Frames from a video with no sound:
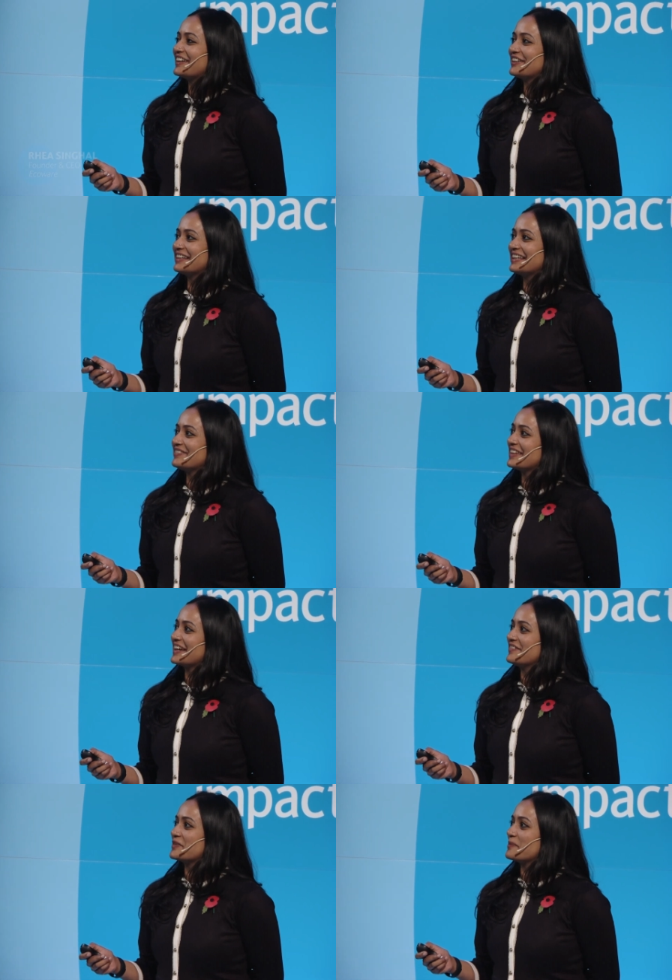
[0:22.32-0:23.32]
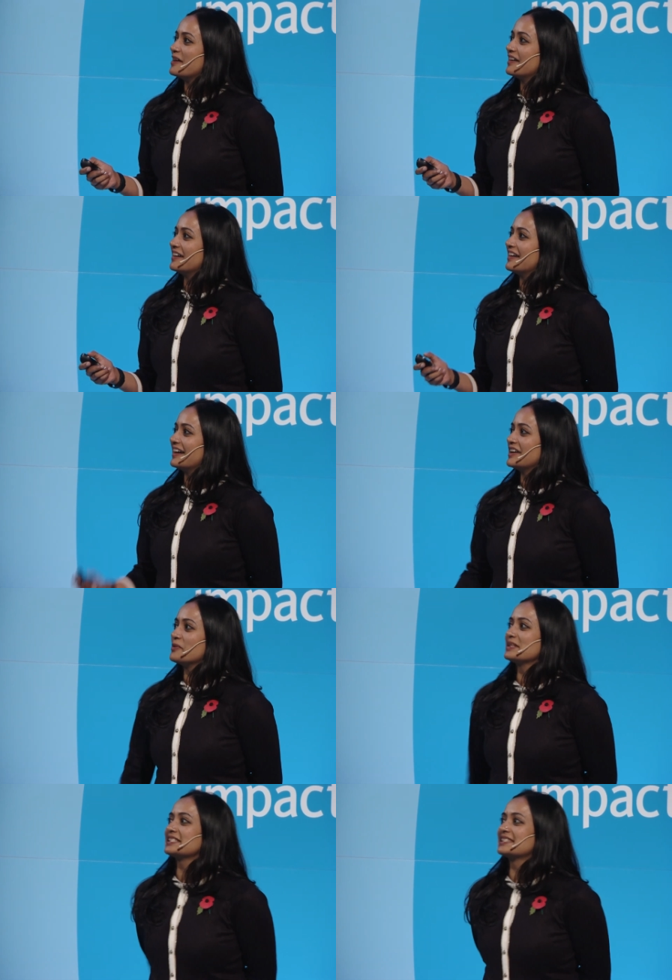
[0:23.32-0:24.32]
Good evening, everyone. I
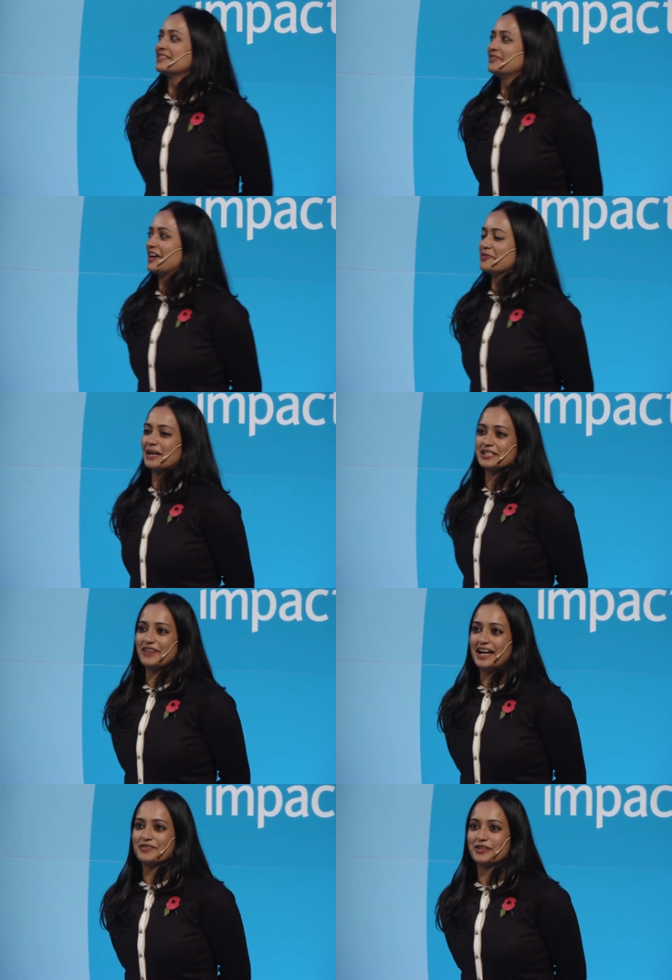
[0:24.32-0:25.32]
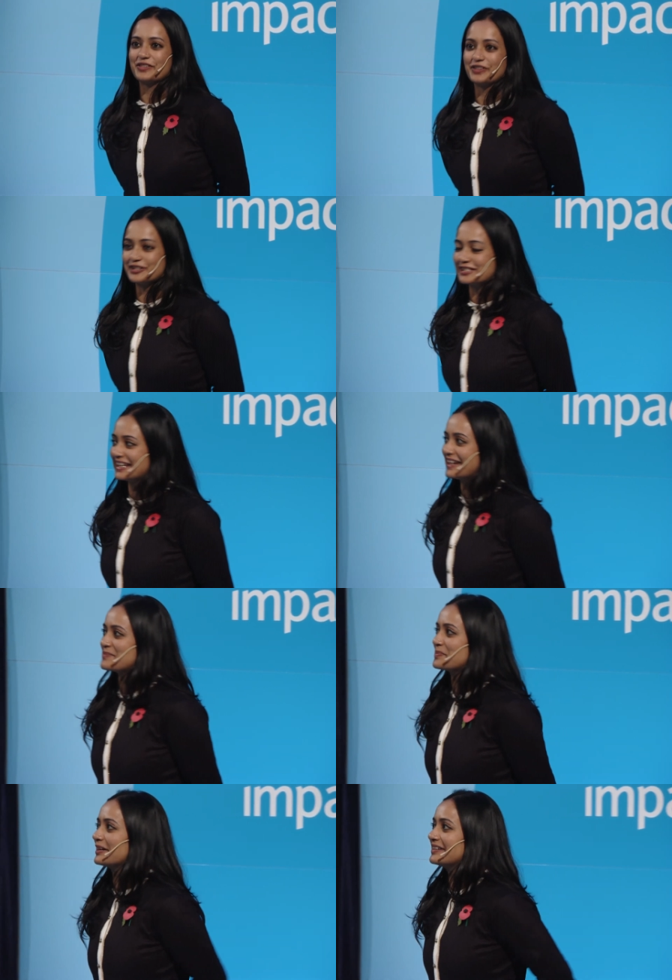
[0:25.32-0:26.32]
know it's five past five on a
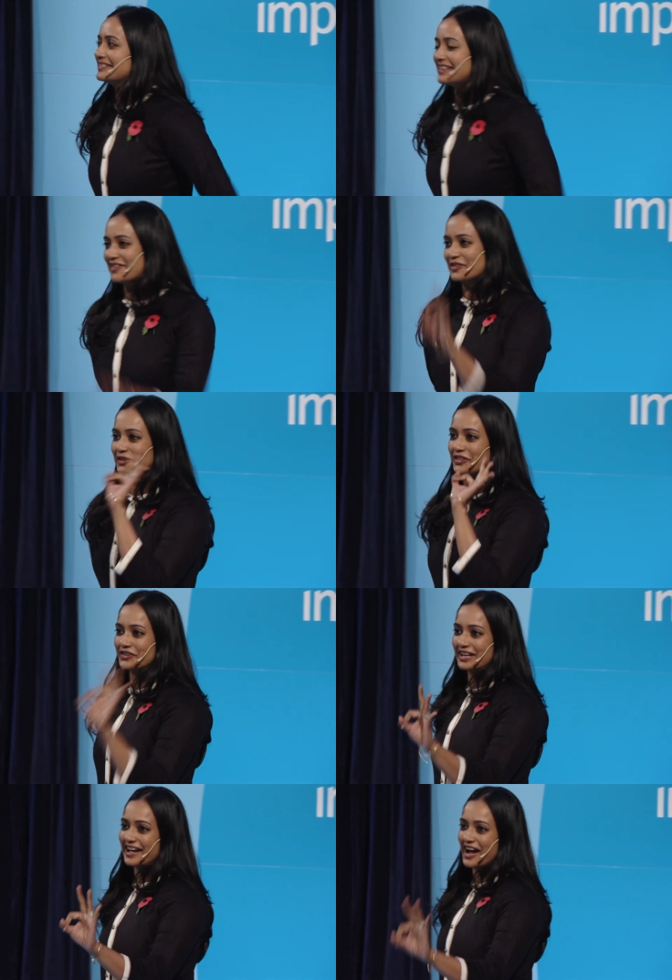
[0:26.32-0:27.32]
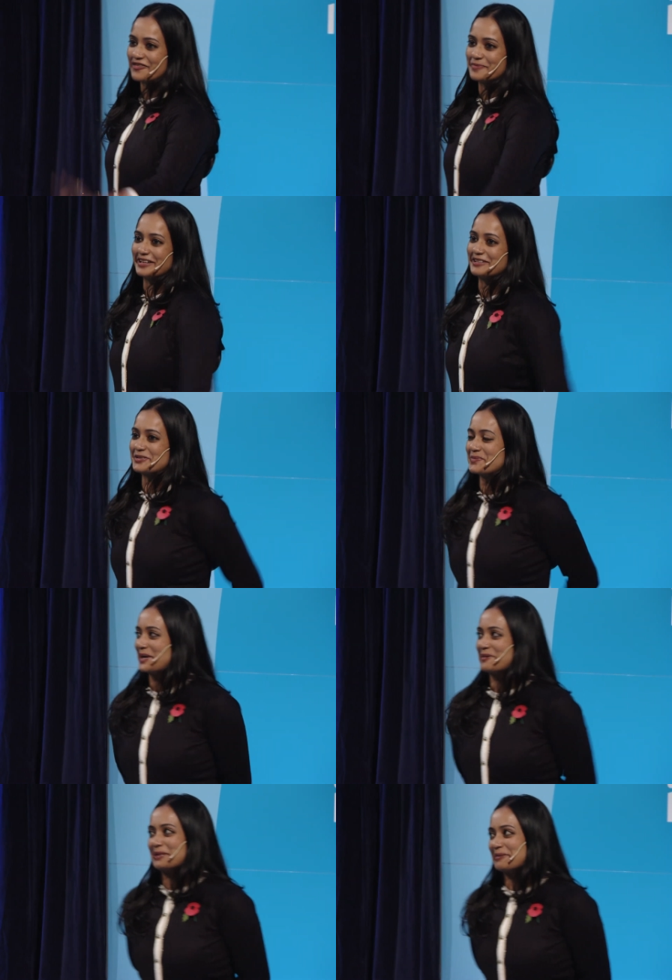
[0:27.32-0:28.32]
Thursday, but I've got three and a half minutes, so
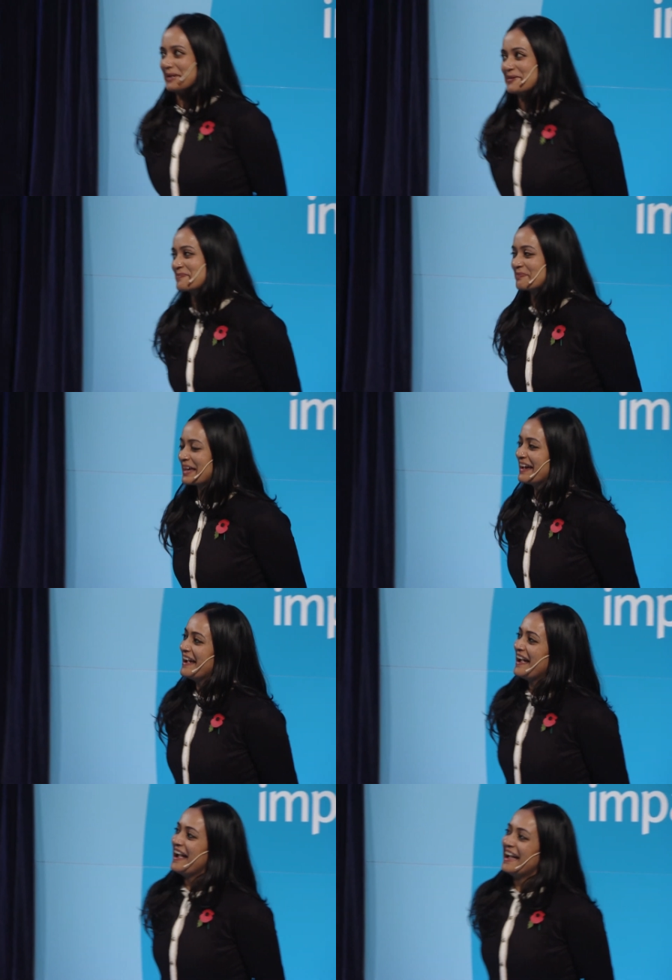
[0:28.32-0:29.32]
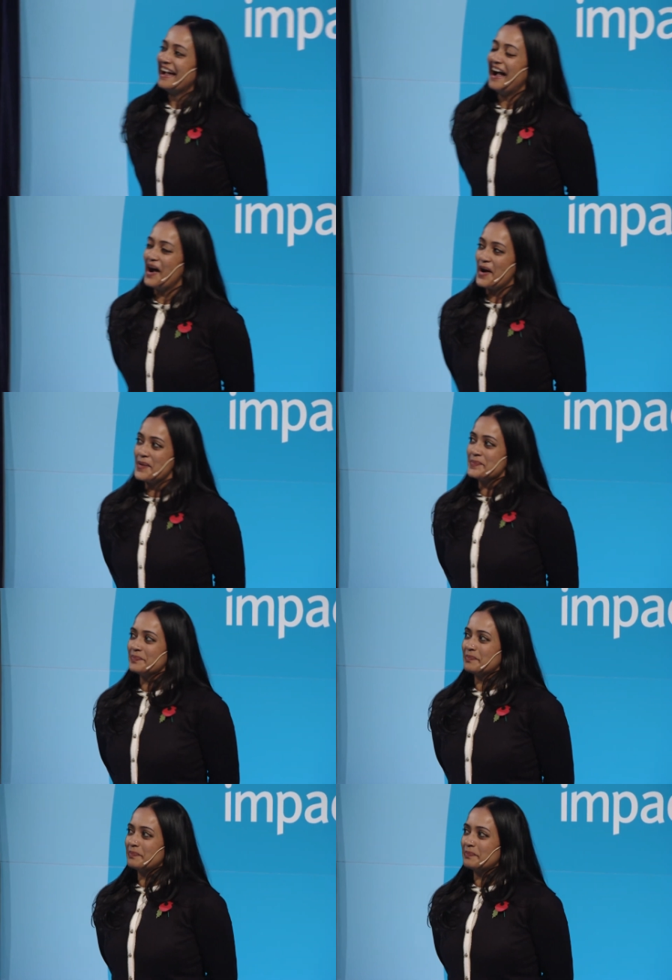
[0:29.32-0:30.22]
bear with me. Um,